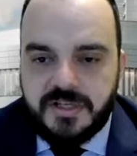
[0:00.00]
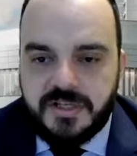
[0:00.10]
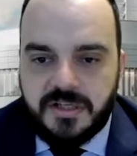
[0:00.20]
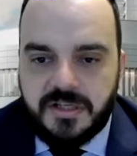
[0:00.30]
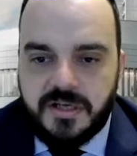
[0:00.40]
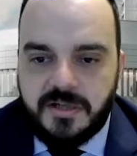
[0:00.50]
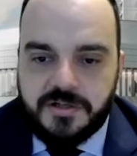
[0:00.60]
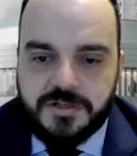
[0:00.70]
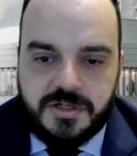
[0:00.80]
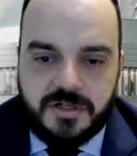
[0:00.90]
in
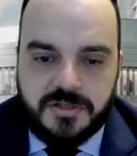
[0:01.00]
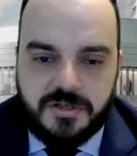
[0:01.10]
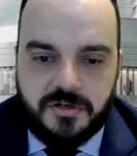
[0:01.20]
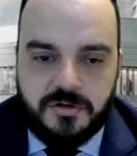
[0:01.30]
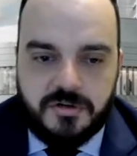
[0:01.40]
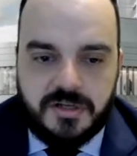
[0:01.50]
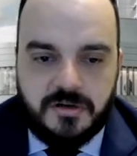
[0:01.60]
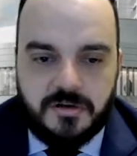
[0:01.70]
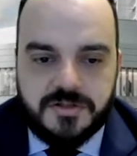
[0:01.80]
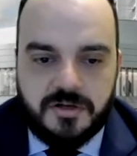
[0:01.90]
English, so you can
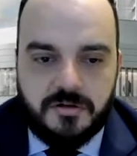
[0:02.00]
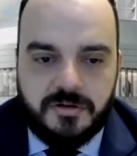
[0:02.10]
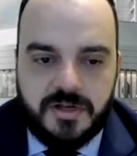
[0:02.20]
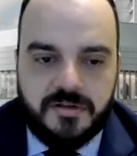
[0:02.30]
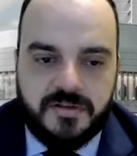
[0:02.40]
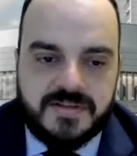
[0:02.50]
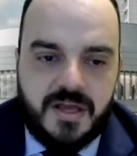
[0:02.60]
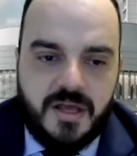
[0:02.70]
also read this.